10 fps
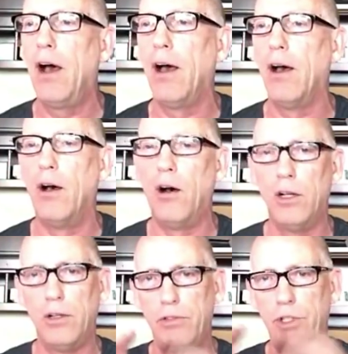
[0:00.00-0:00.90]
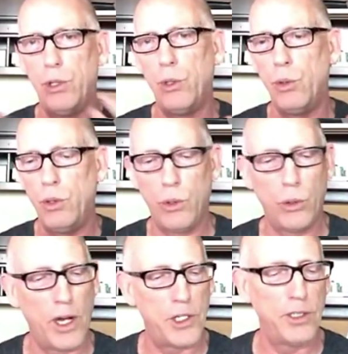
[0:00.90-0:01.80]
All of you who
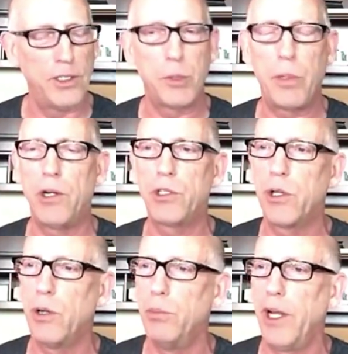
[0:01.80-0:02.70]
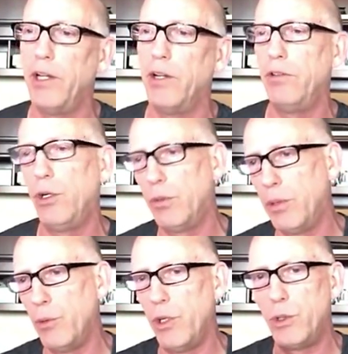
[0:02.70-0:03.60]
are watching this Periscope, many of you have
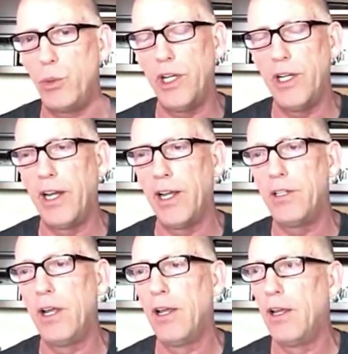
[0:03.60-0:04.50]
been retweeting it.